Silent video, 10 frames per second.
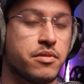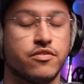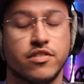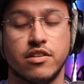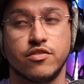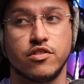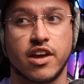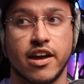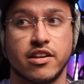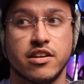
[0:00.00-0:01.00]
if you
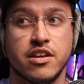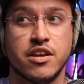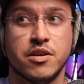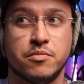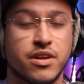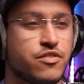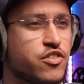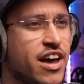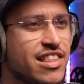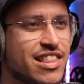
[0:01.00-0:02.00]
can. But if
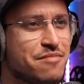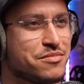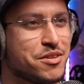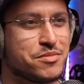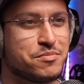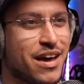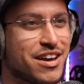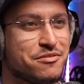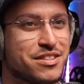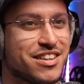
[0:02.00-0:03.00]
your LLM comes
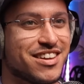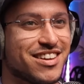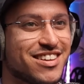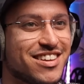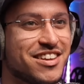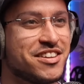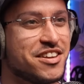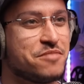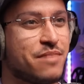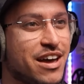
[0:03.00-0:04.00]
back with a
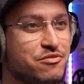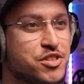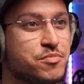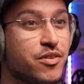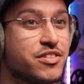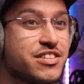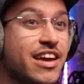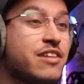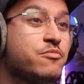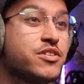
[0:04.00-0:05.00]
bad response
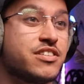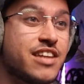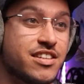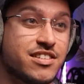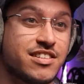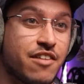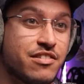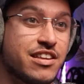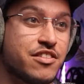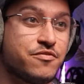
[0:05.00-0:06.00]
and it wasn't
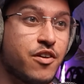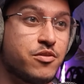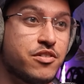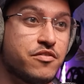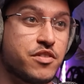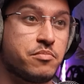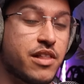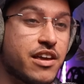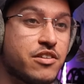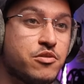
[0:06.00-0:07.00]
necessarily the fault of the
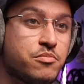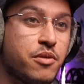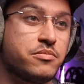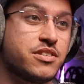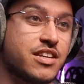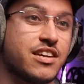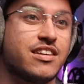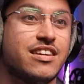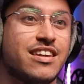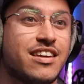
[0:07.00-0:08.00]
player who prompted
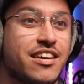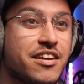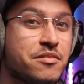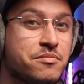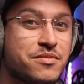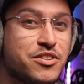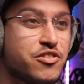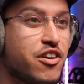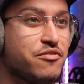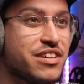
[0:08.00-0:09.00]
it,
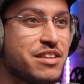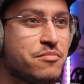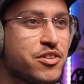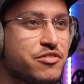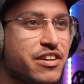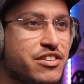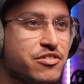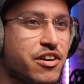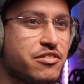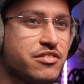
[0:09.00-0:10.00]
you can't really moderate
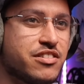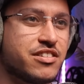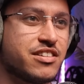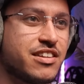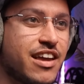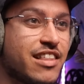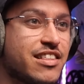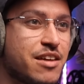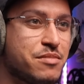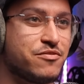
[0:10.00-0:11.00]
your own
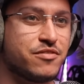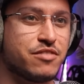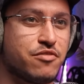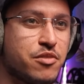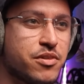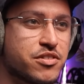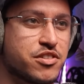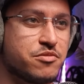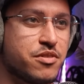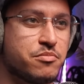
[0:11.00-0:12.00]
LLM if
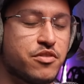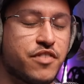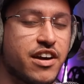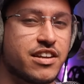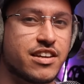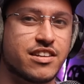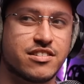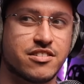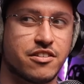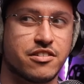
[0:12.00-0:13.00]
Roblox are the one providing
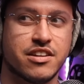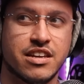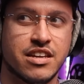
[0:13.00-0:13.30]
it. So it'll